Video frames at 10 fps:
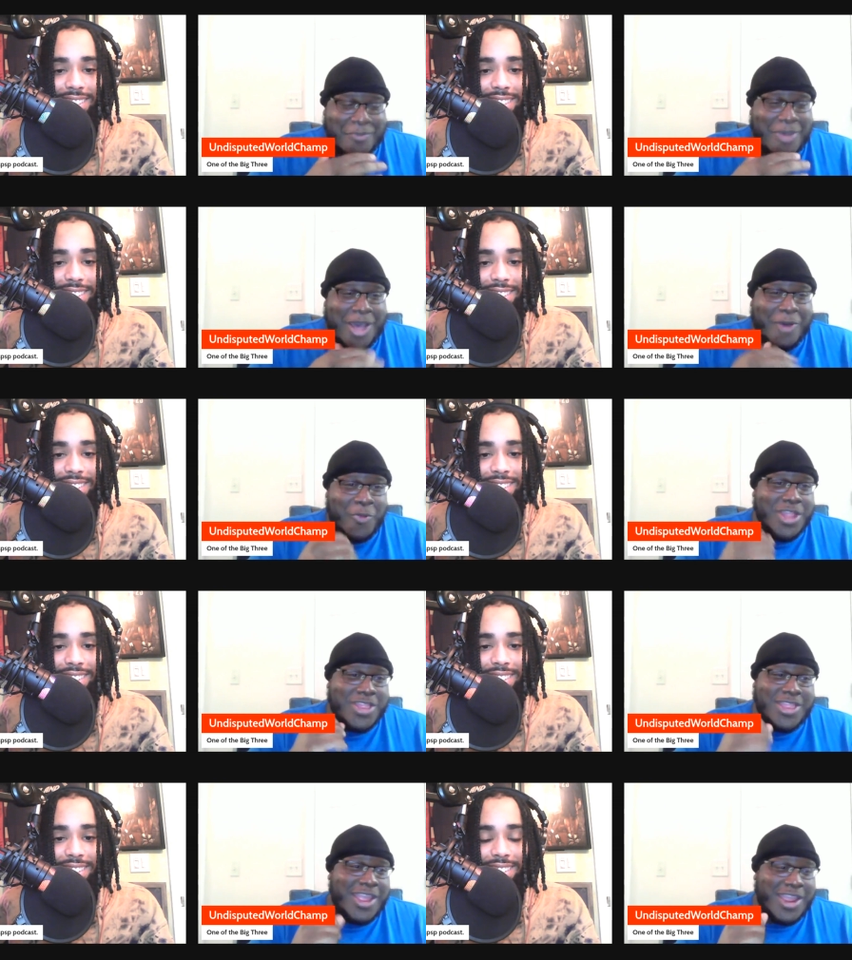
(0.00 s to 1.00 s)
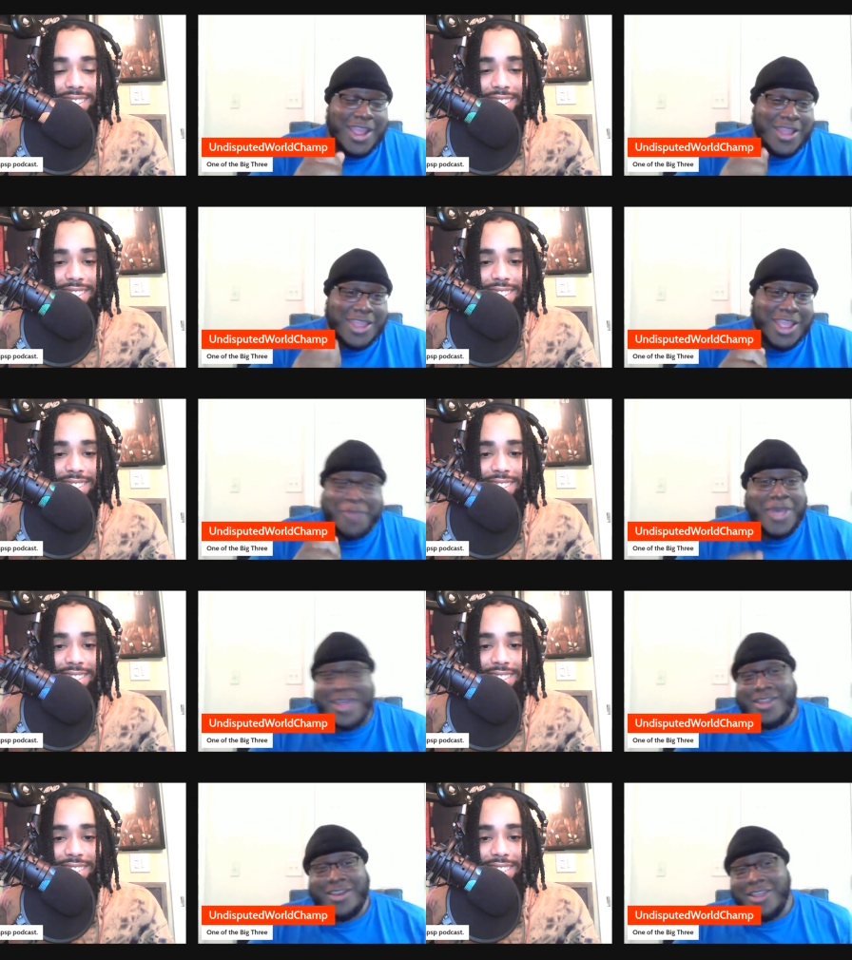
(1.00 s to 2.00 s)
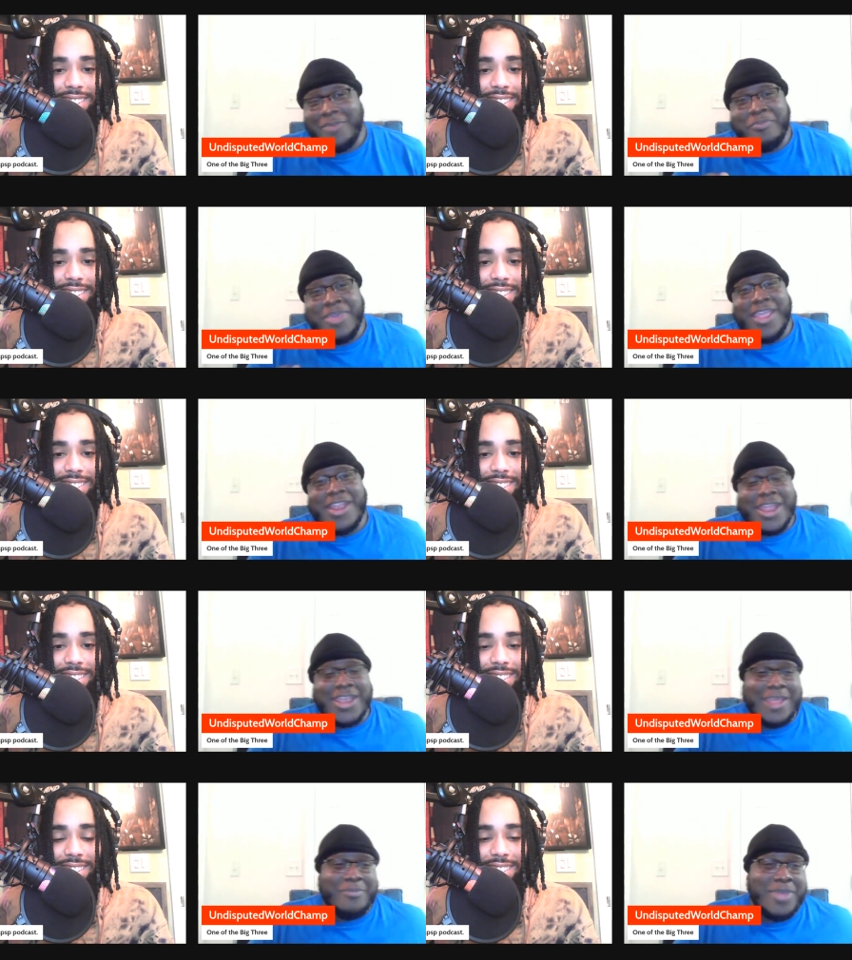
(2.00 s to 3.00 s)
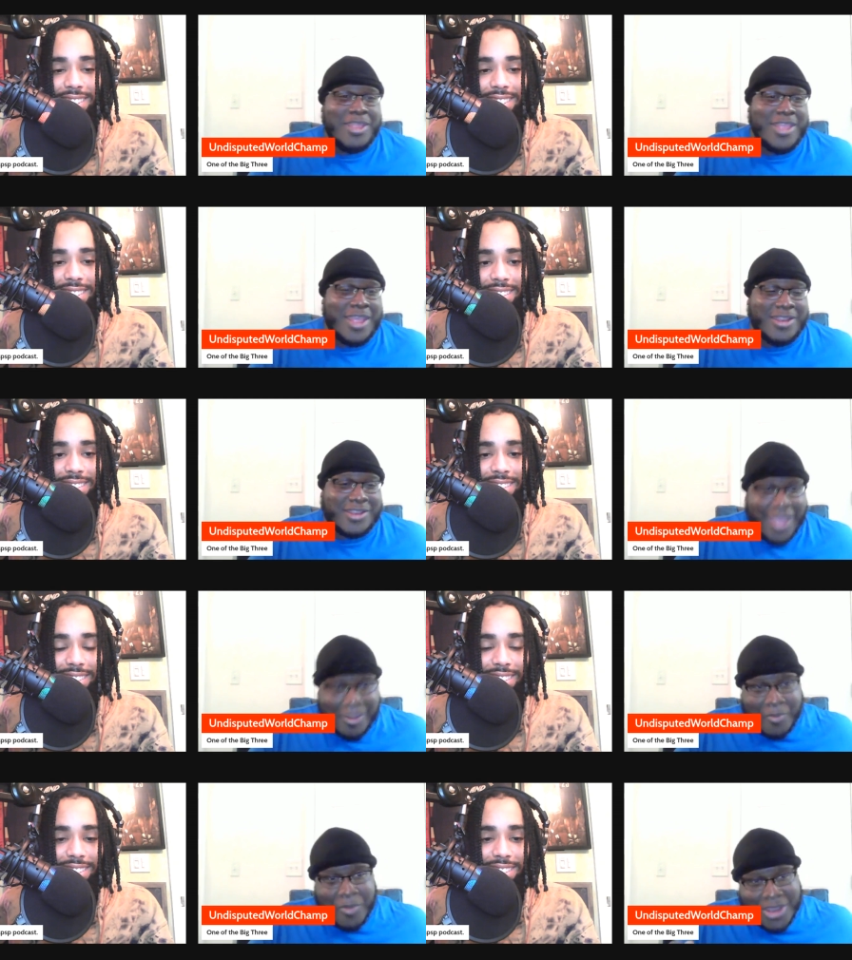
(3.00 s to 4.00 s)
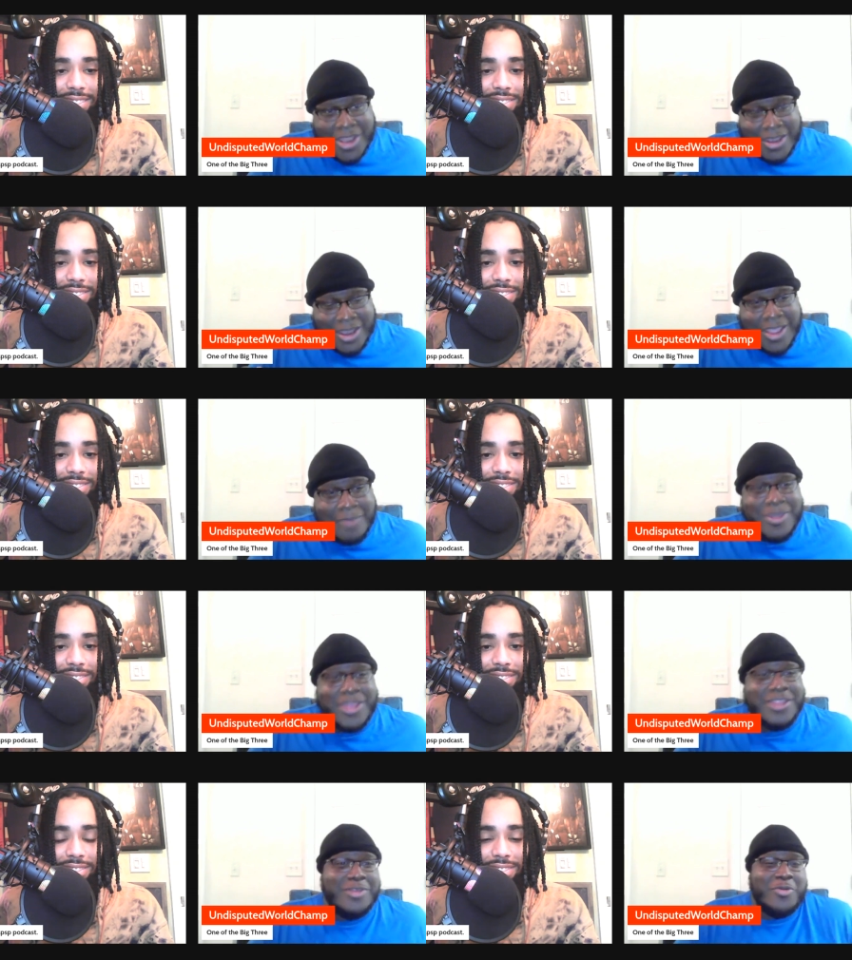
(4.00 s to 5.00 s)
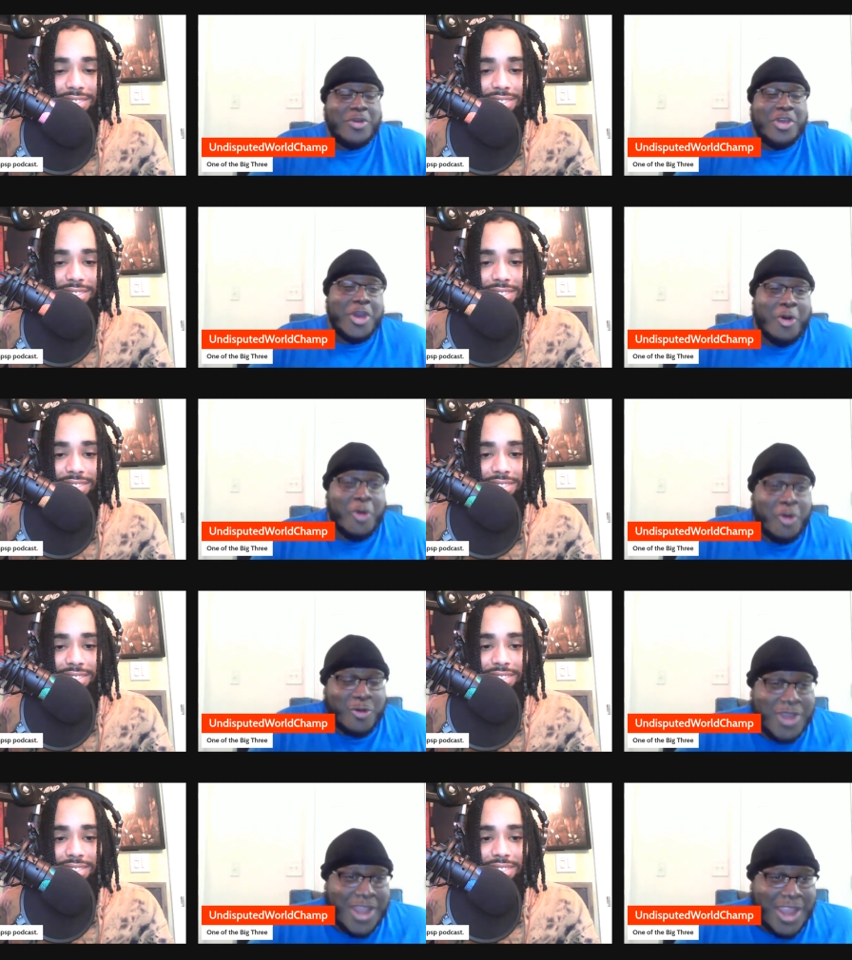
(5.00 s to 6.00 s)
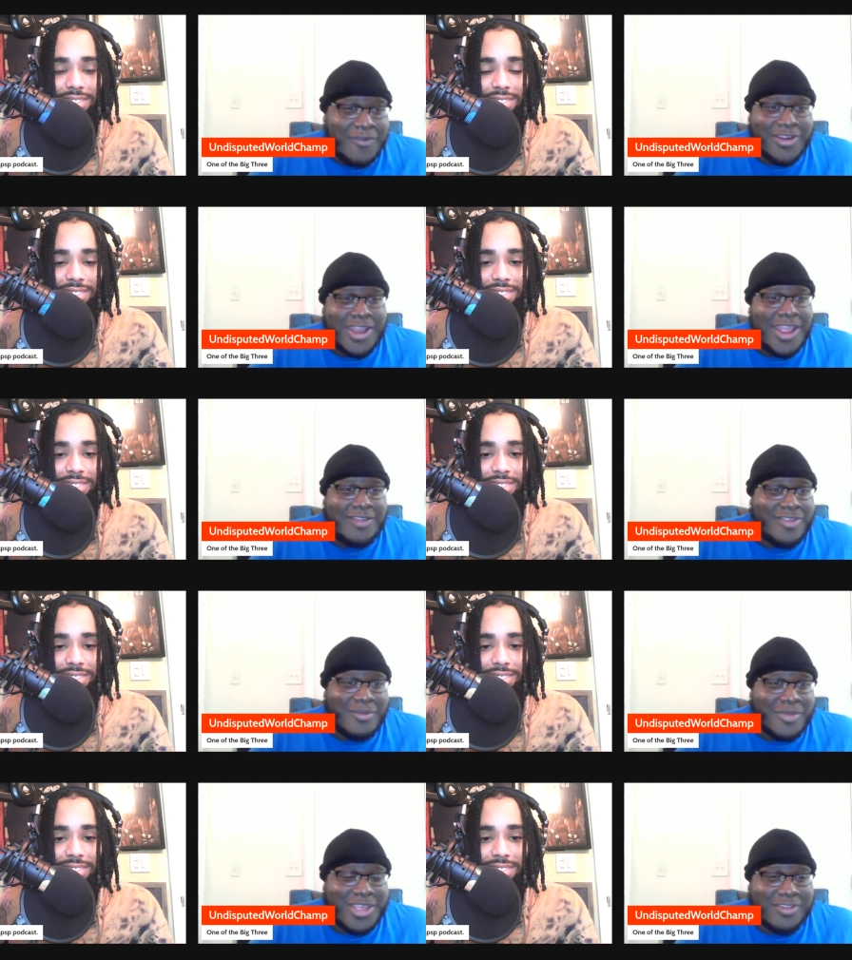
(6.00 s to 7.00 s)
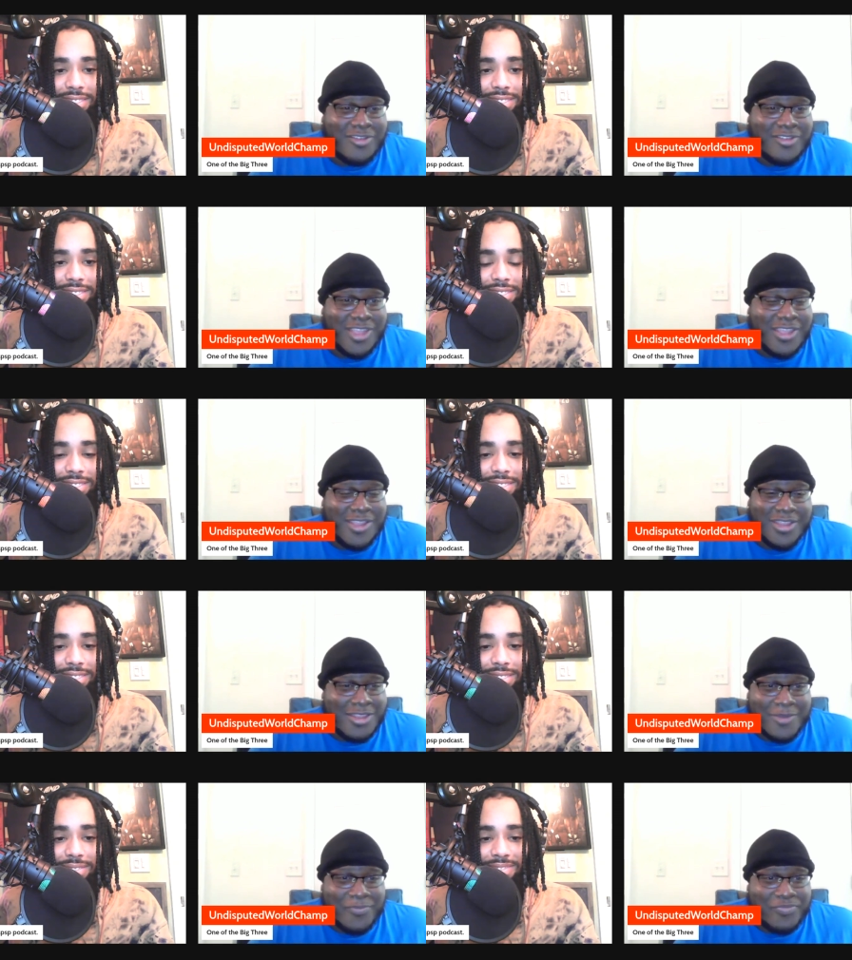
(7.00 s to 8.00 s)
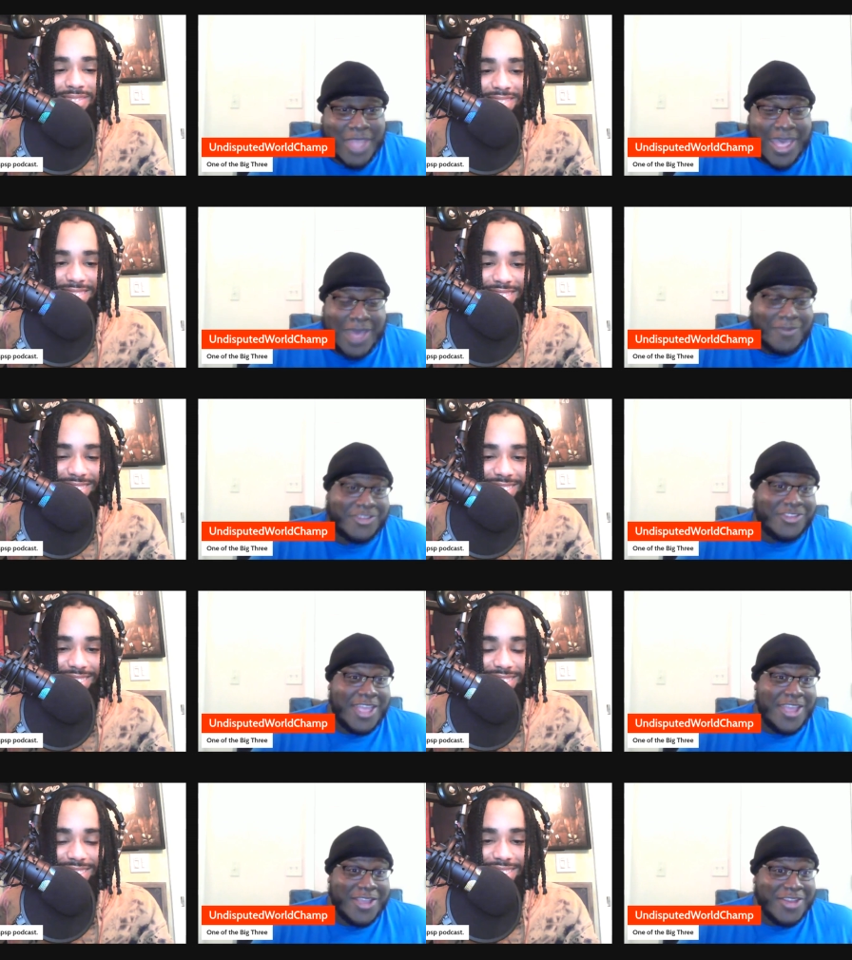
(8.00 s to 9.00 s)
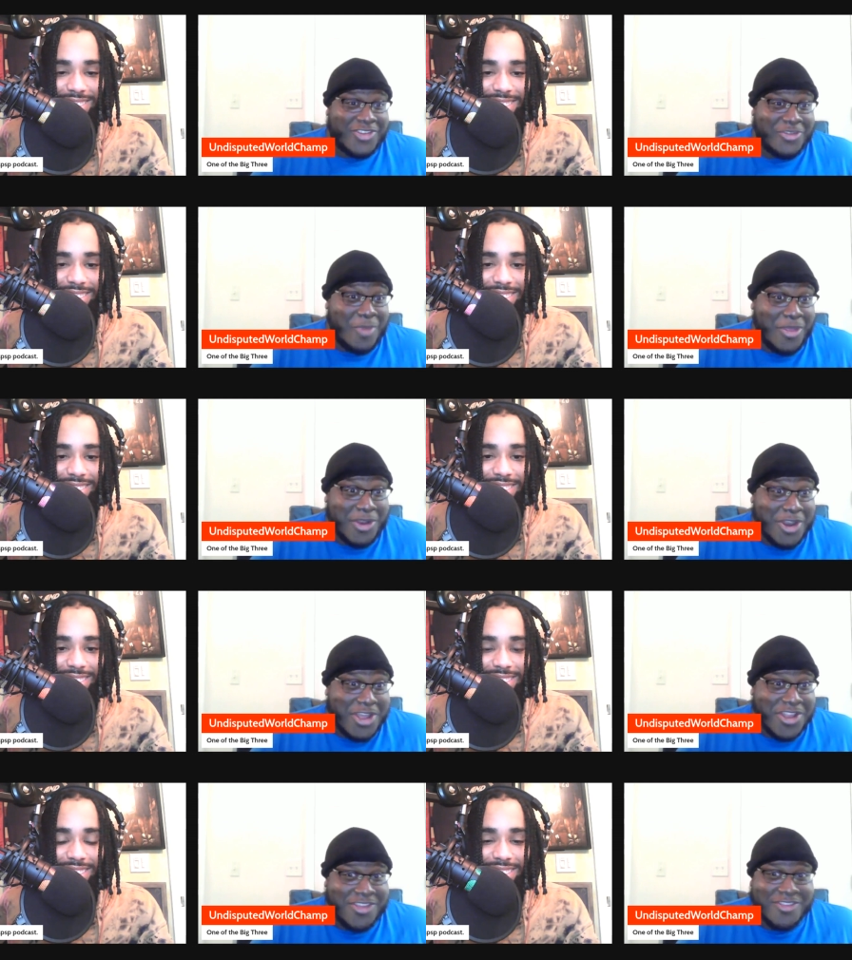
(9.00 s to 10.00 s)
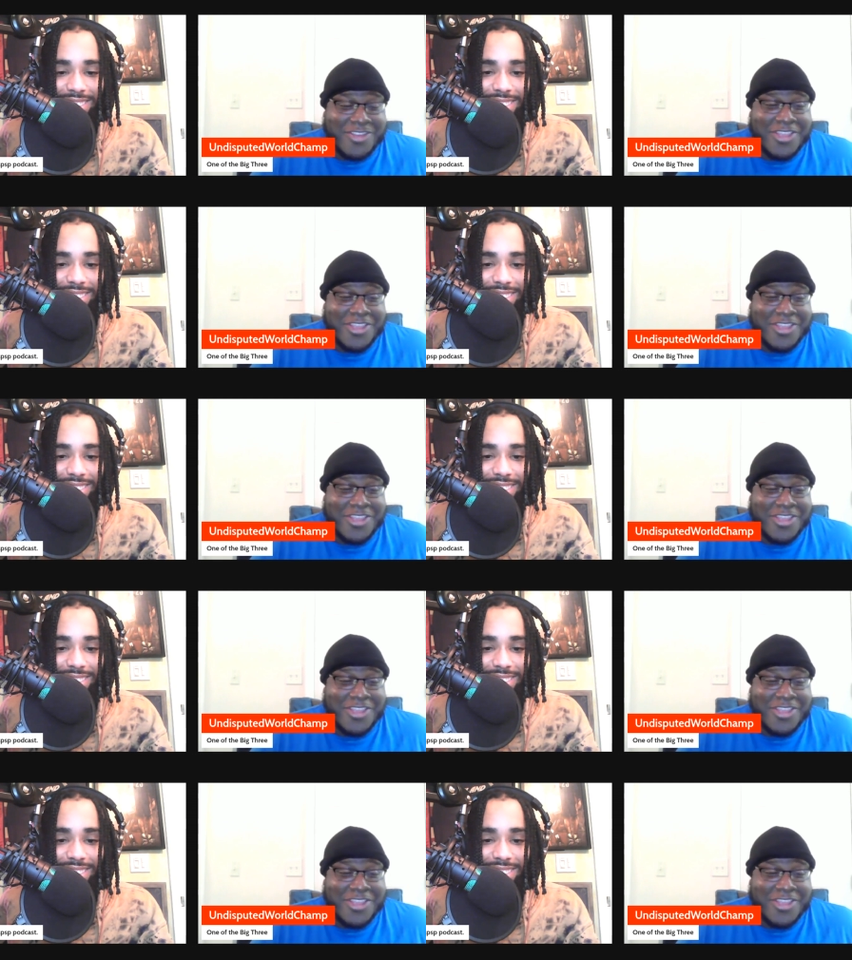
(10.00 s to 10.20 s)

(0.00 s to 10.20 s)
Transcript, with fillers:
Speaker 1: about one thing. I think about him being at that men, at the table with that damn menu, ordering everything except the kitchen sink. I have a steak smothered in onions.